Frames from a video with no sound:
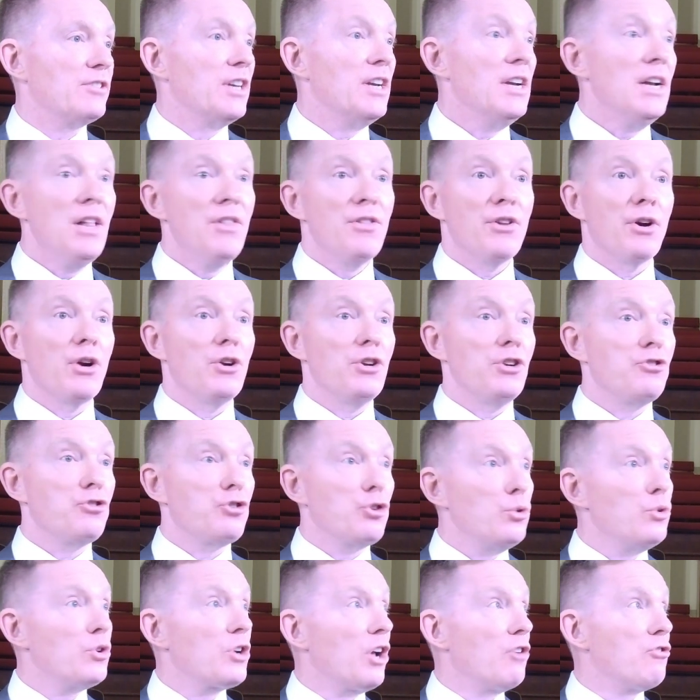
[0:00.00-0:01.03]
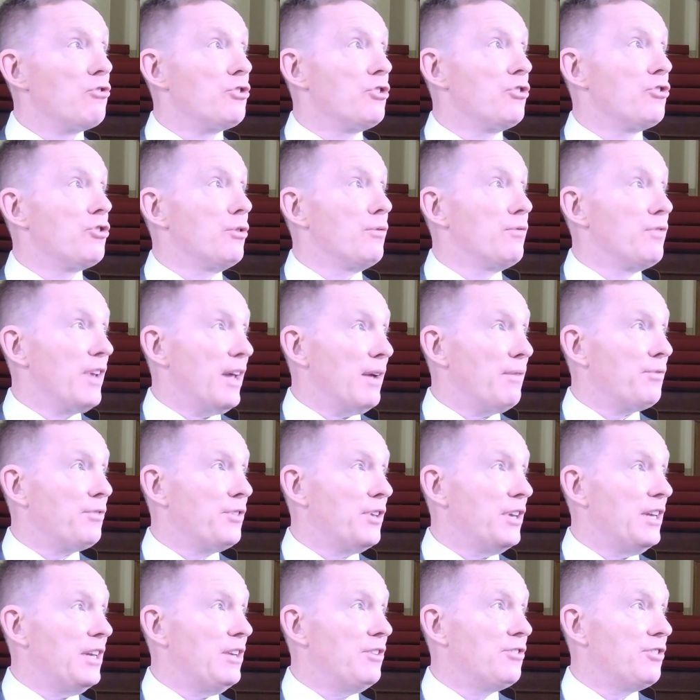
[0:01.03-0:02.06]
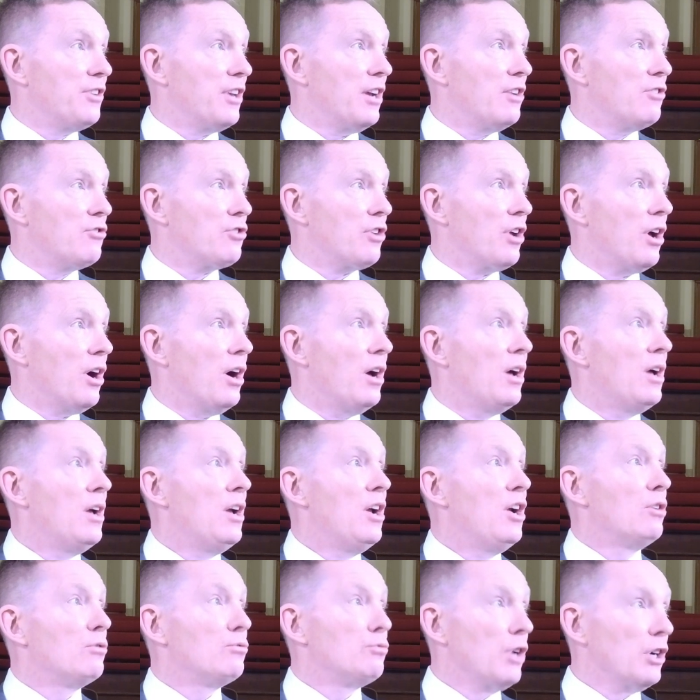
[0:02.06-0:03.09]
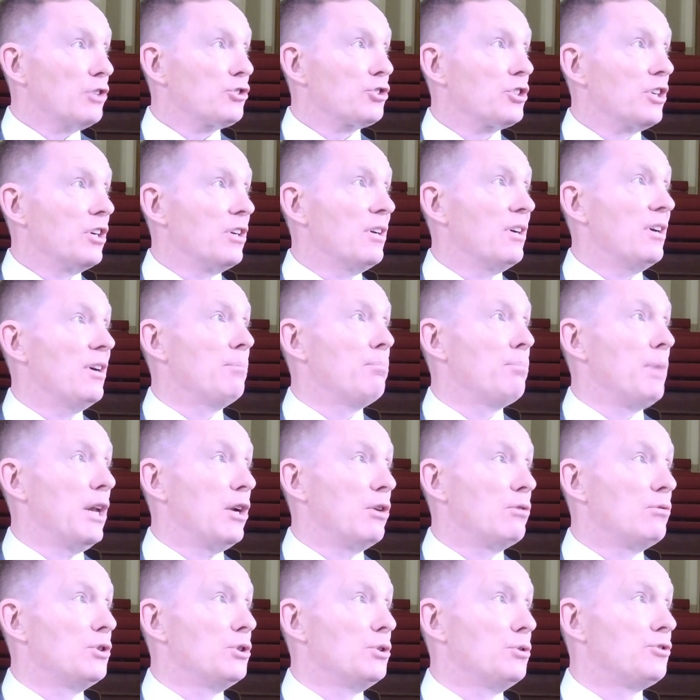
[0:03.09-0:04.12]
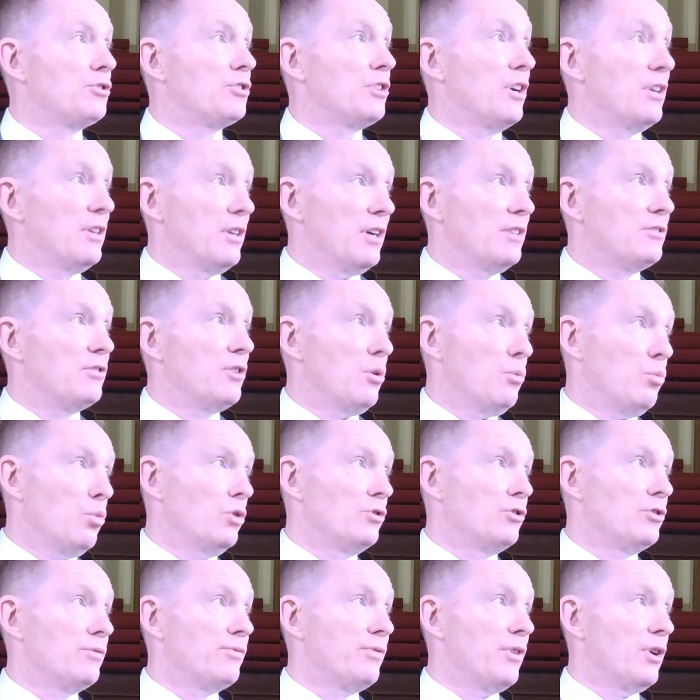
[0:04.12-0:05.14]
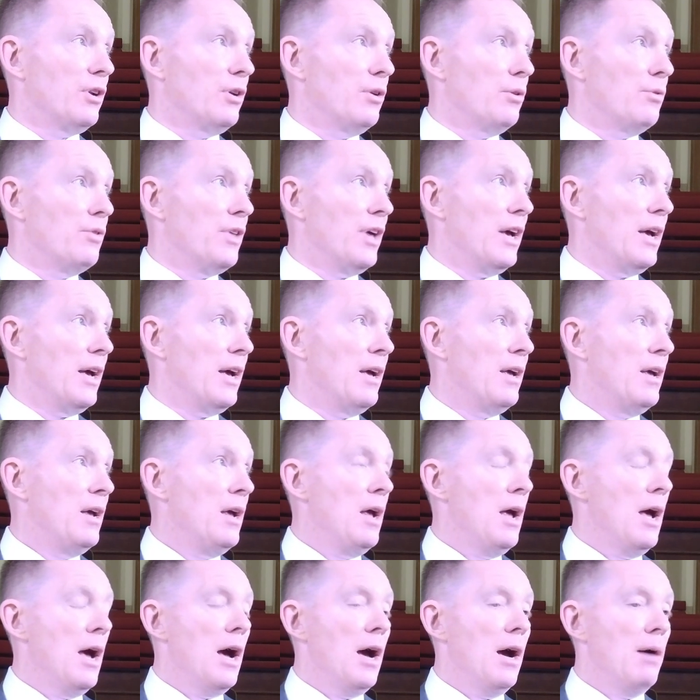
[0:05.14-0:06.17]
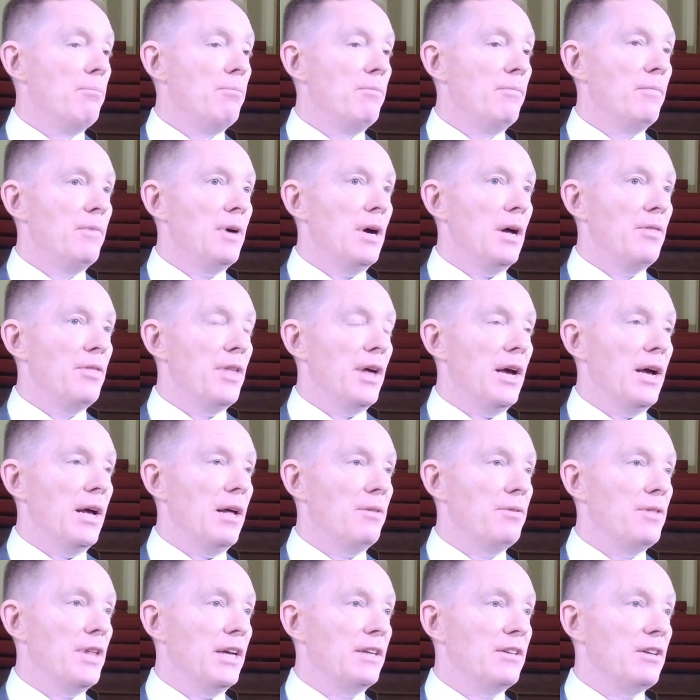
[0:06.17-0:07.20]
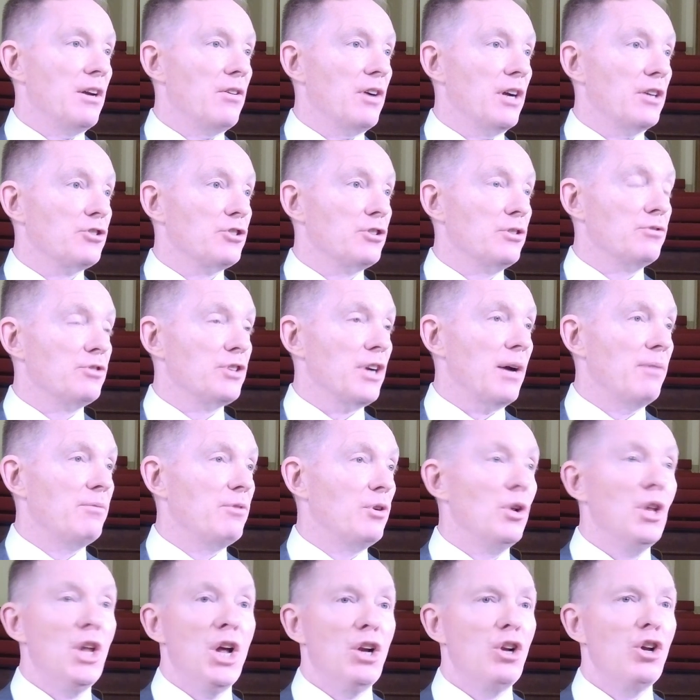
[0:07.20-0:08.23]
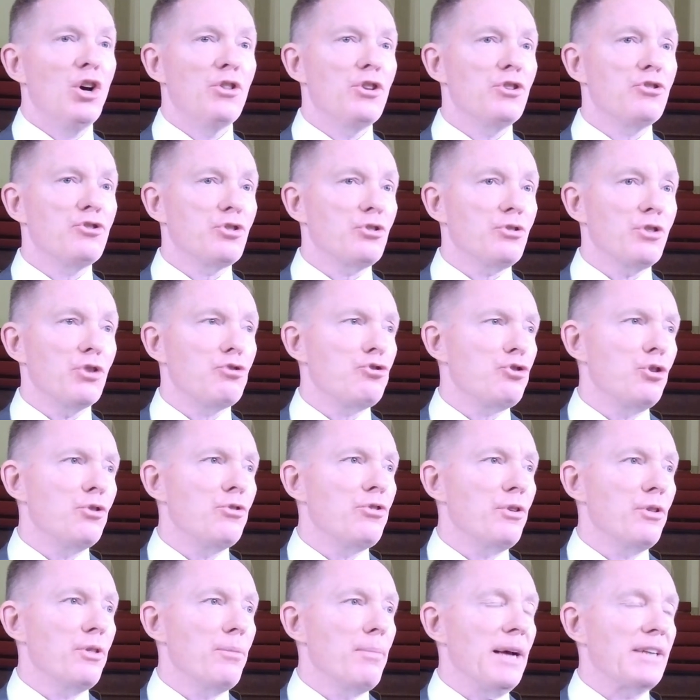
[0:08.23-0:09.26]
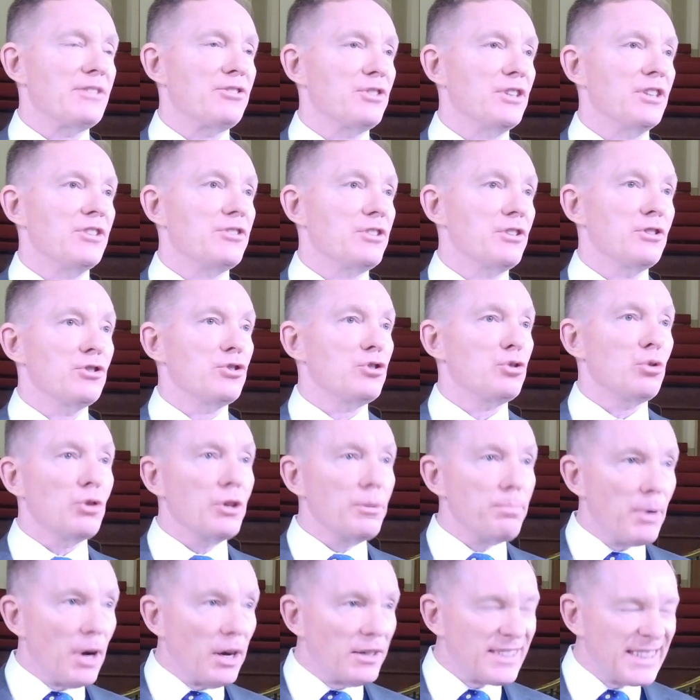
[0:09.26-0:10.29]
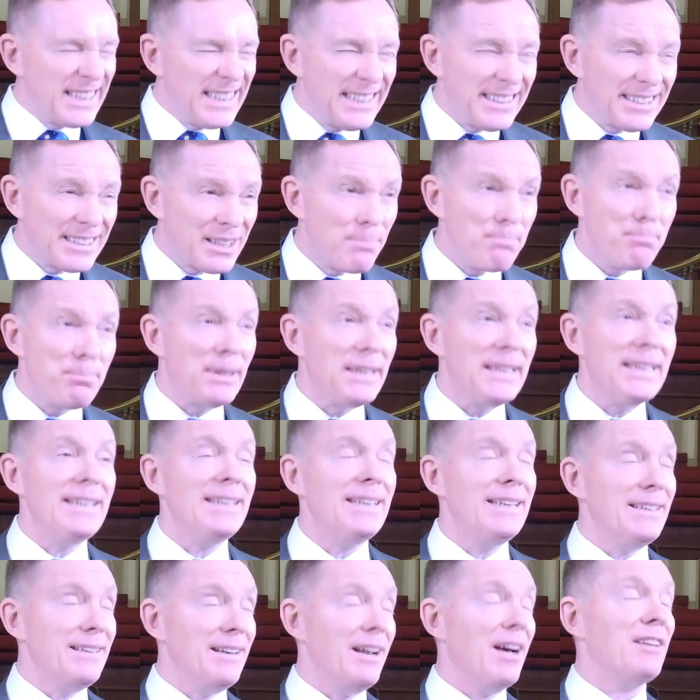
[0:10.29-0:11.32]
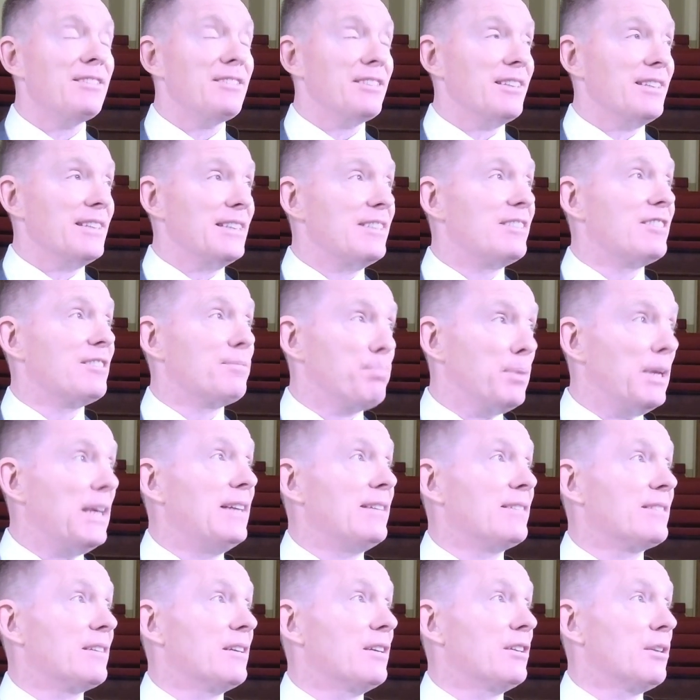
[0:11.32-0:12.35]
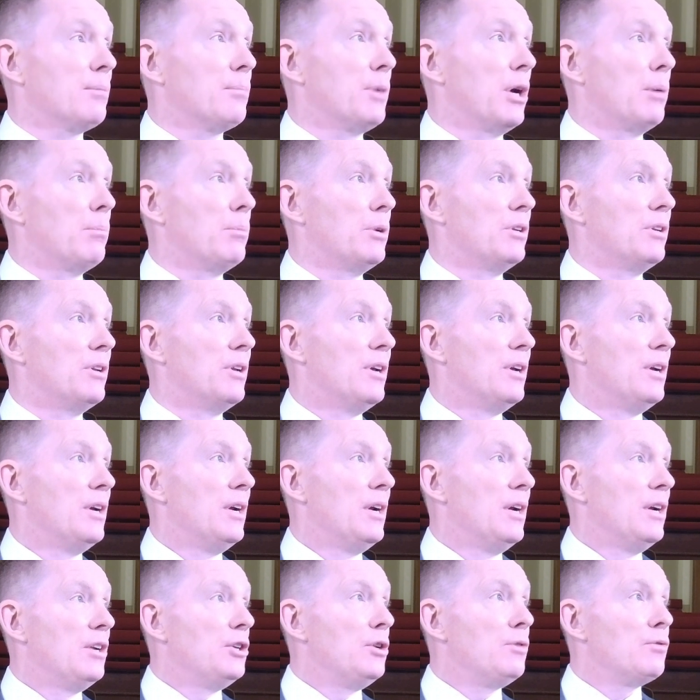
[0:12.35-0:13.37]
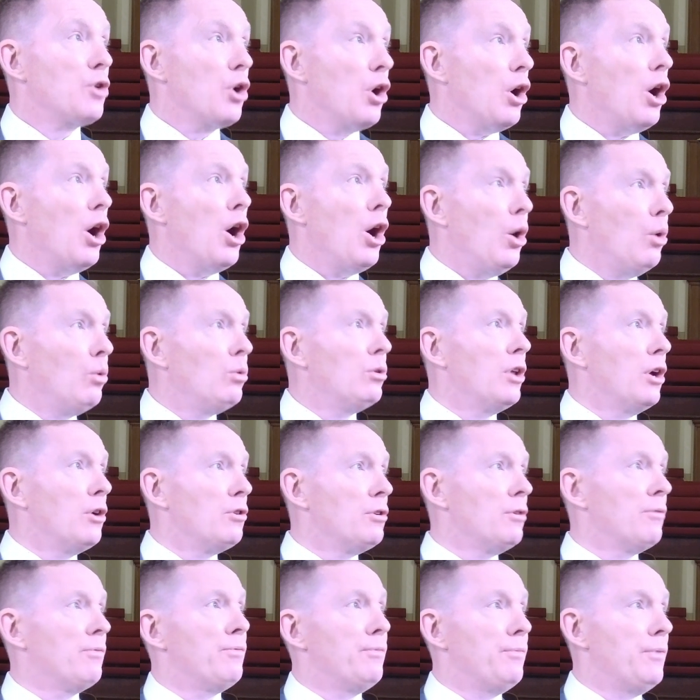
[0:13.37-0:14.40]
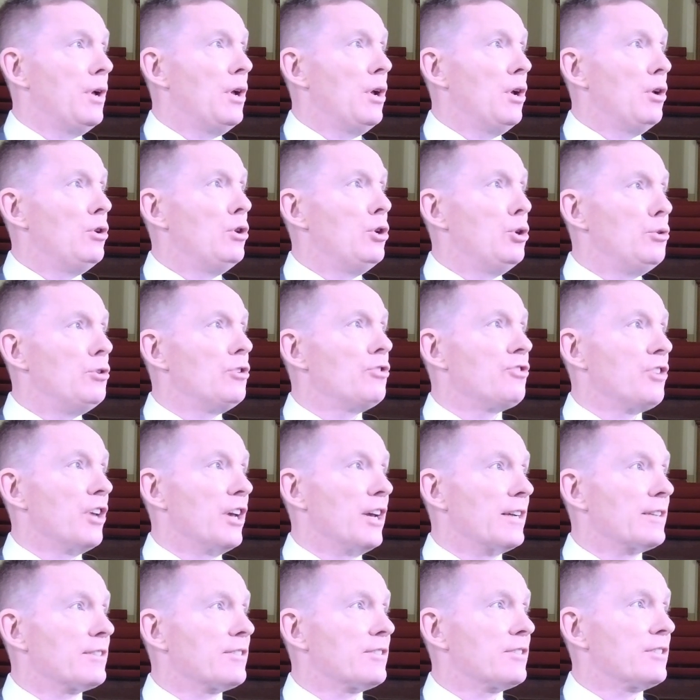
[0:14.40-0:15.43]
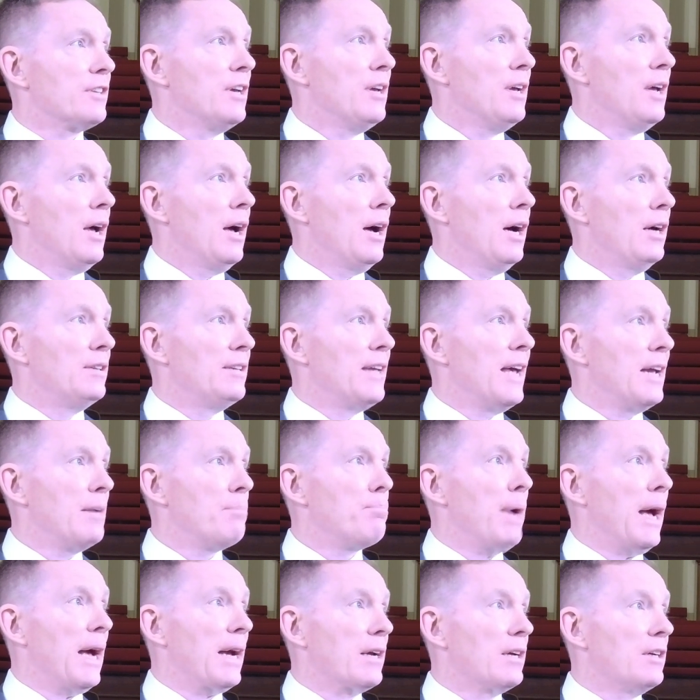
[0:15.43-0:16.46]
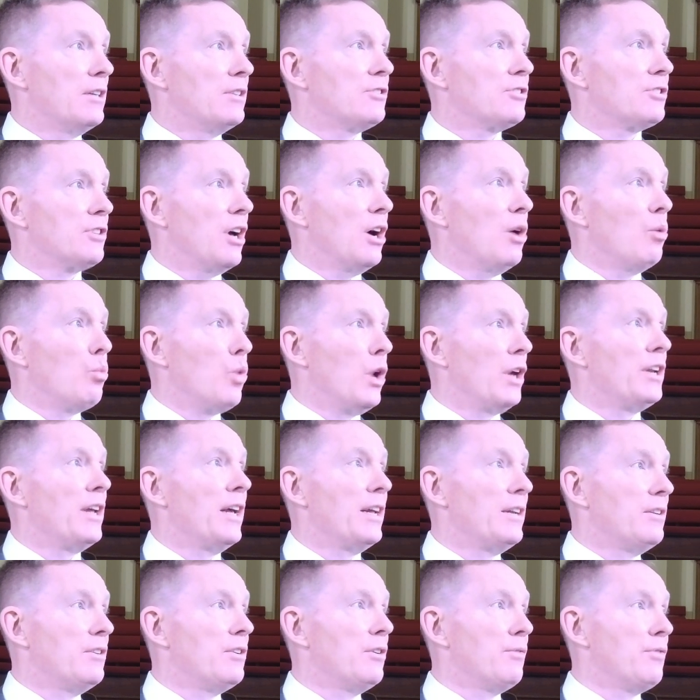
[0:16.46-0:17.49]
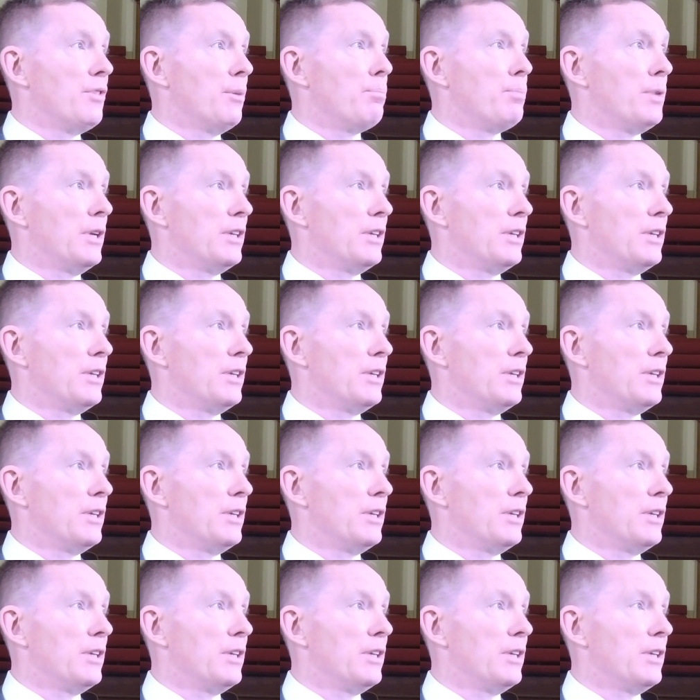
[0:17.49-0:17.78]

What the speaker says: There are only two countries who've left the ECHR, Russia and Belarus, and I don't want to follow their direction of travel. Look, the truth of the matter is that the Tory party is completely and utterly split at the moment. You've got a whole load of lunatics and headbangers at one end of the